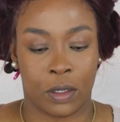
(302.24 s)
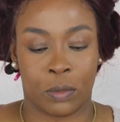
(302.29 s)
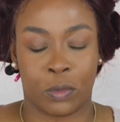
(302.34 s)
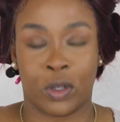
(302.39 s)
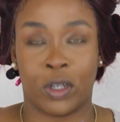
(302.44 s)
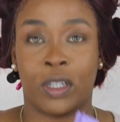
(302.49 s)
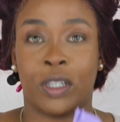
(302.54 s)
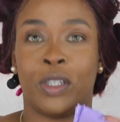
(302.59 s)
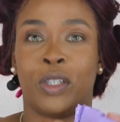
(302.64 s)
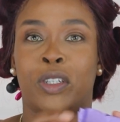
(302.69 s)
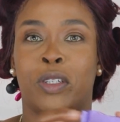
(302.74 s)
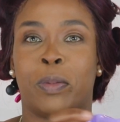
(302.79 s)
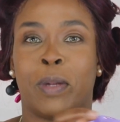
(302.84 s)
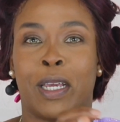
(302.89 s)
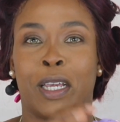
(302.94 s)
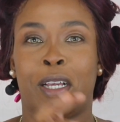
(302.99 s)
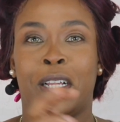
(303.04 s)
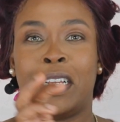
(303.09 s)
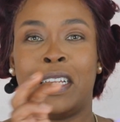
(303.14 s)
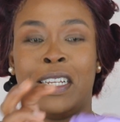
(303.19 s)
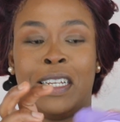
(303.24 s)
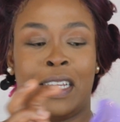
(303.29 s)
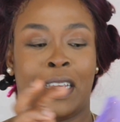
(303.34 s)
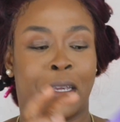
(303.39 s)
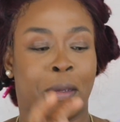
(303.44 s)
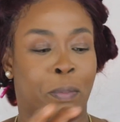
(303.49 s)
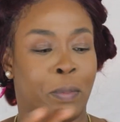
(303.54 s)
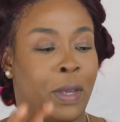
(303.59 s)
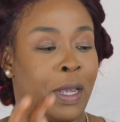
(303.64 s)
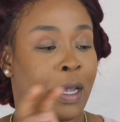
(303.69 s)
I'm gonna use my
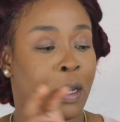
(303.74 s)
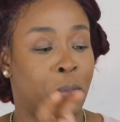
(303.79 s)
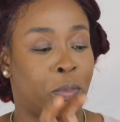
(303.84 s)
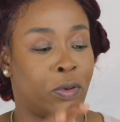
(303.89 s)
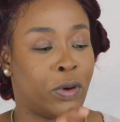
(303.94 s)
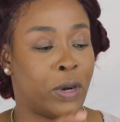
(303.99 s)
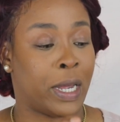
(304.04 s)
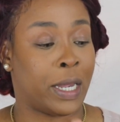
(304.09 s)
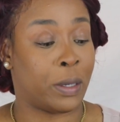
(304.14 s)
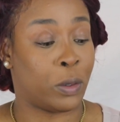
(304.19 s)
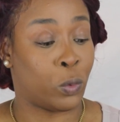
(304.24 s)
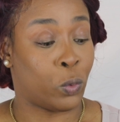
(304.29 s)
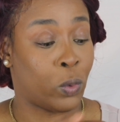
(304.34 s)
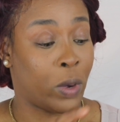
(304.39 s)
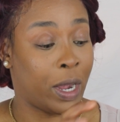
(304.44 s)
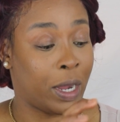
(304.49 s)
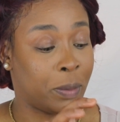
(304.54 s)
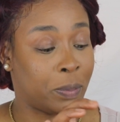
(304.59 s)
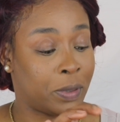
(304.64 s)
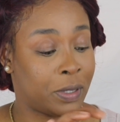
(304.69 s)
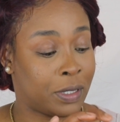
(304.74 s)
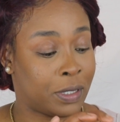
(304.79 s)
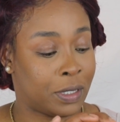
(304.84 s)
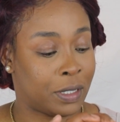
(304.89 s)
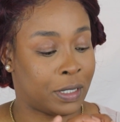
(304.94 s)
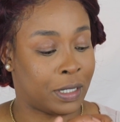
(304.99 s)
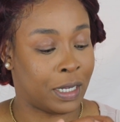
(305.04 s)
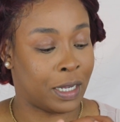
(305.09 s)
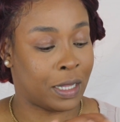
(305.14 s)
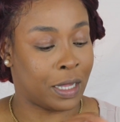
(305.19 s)
Clinique makeup wipes to
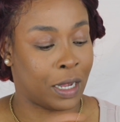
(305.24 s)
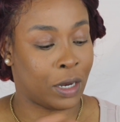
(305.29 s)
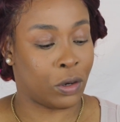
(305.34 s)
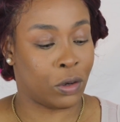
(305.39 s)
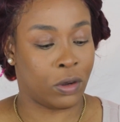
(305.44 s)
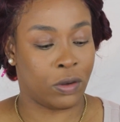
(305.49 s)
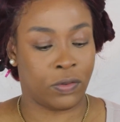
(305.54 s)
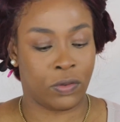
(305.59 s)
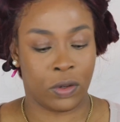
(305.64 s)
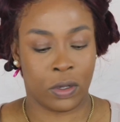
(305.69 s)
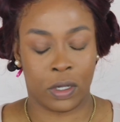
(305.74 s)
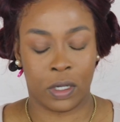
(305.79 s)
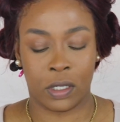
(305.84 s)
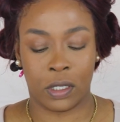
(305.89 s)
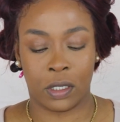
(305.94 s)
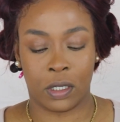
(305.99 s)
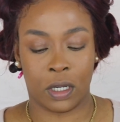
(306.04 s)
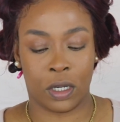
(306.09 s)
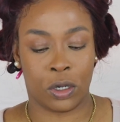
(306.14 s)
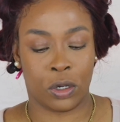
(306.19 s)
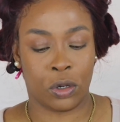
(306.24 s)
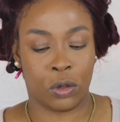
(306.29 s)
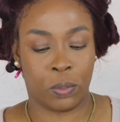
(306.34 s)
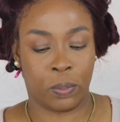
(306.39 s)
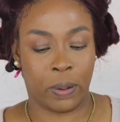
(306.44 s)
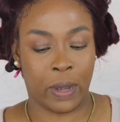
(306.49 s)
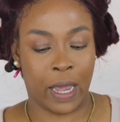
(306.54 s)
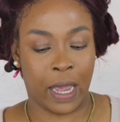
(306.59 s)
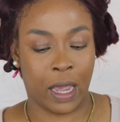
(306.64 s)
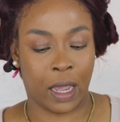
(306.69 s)
take that off. Oh, this is a new
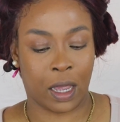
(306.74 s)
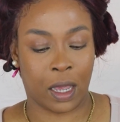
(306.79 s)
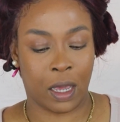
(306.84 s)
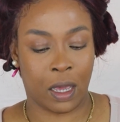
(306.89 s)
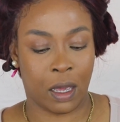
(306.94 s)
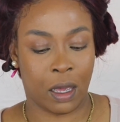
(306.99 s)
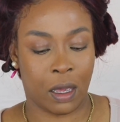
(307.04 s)
pack.